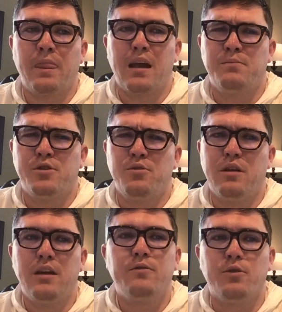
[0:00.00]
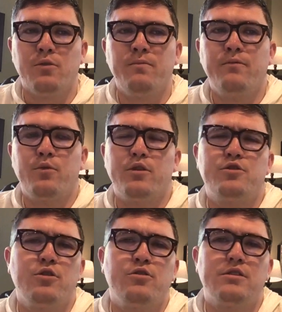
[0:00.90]
I'm so thankful for a
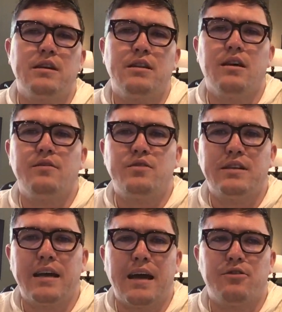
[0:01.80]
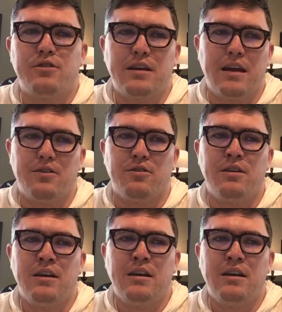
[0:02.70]
church that loves to gather together,